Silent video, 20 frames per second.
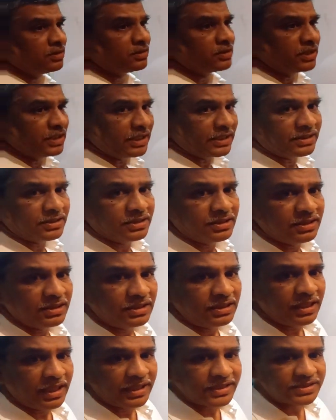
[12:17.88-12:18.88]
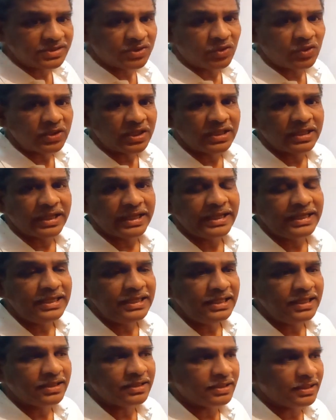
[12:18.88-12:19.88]
that he has got an
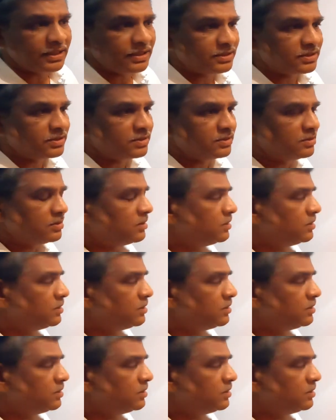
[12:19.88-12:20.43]
idea that